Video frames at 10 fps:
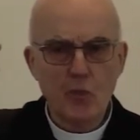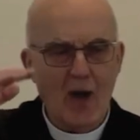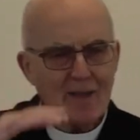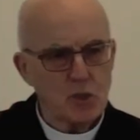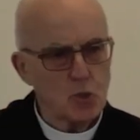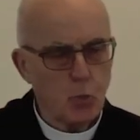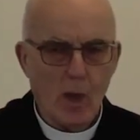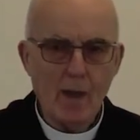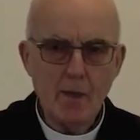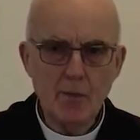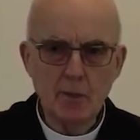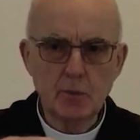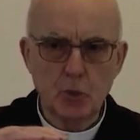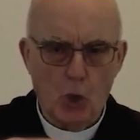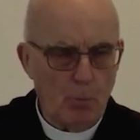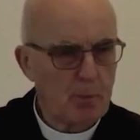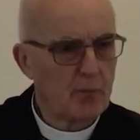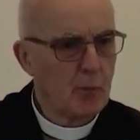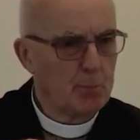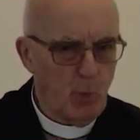That's why the top
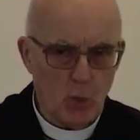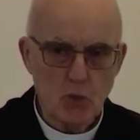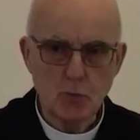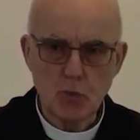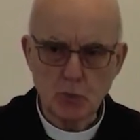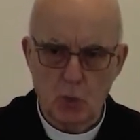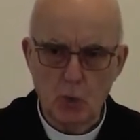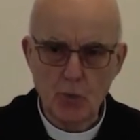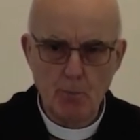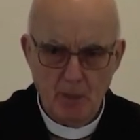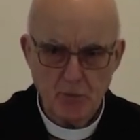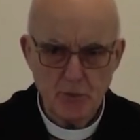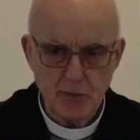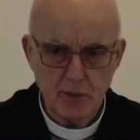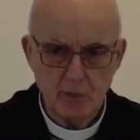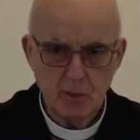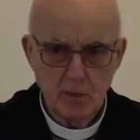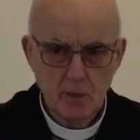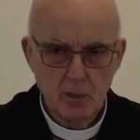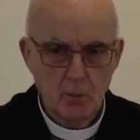of the box was called the mercy seat.
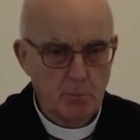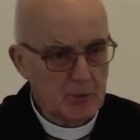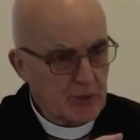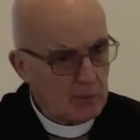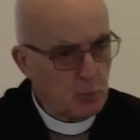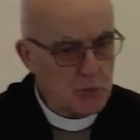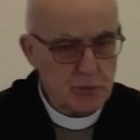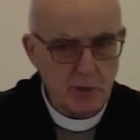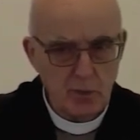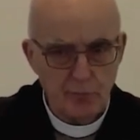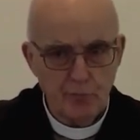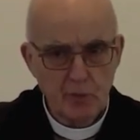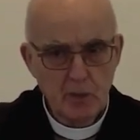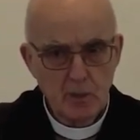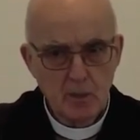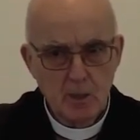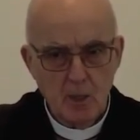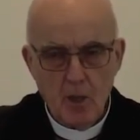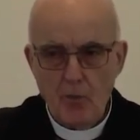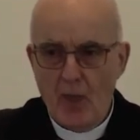But that wasn't enough.
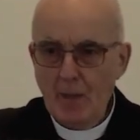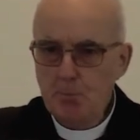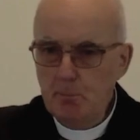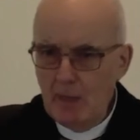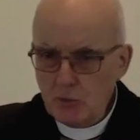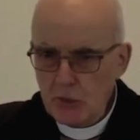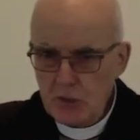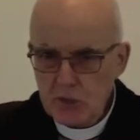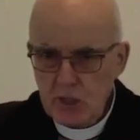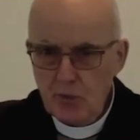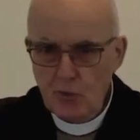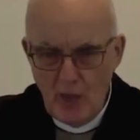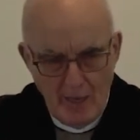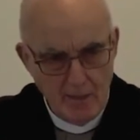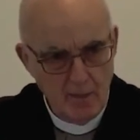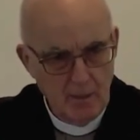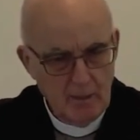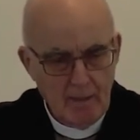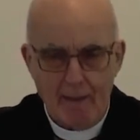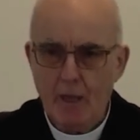That mercy seat then
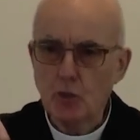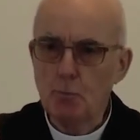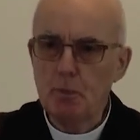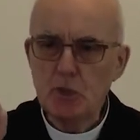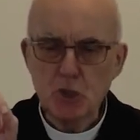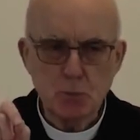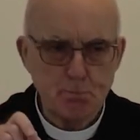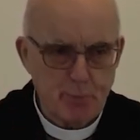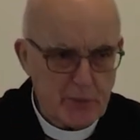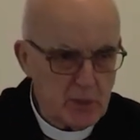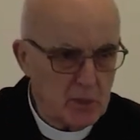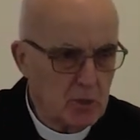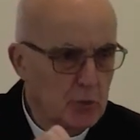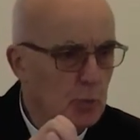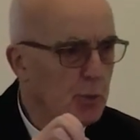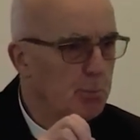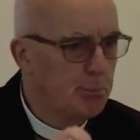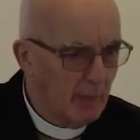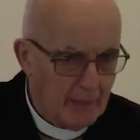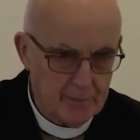had to be sprinkled
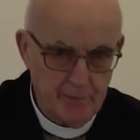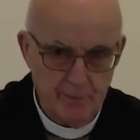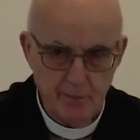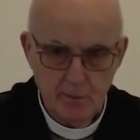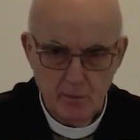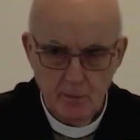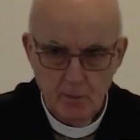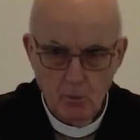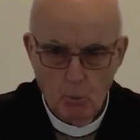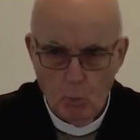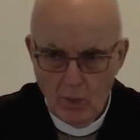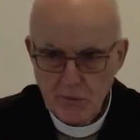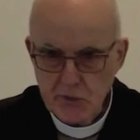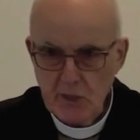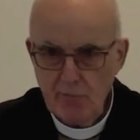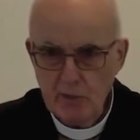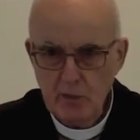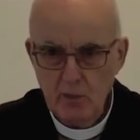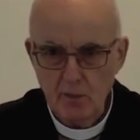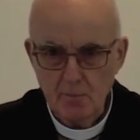with blood once every
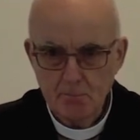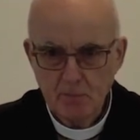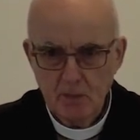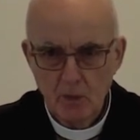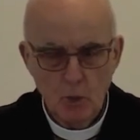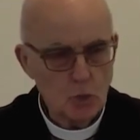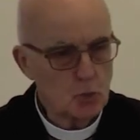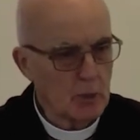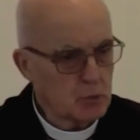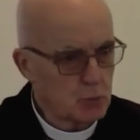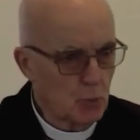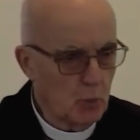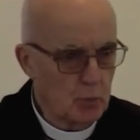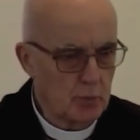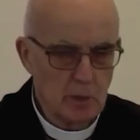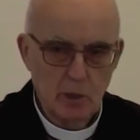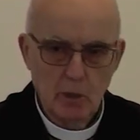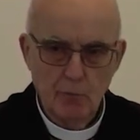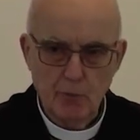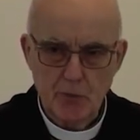year to atone
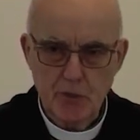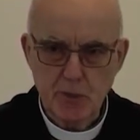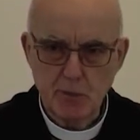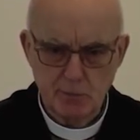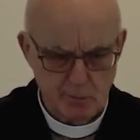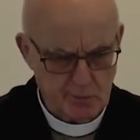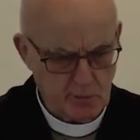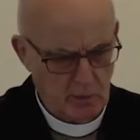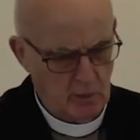for the sins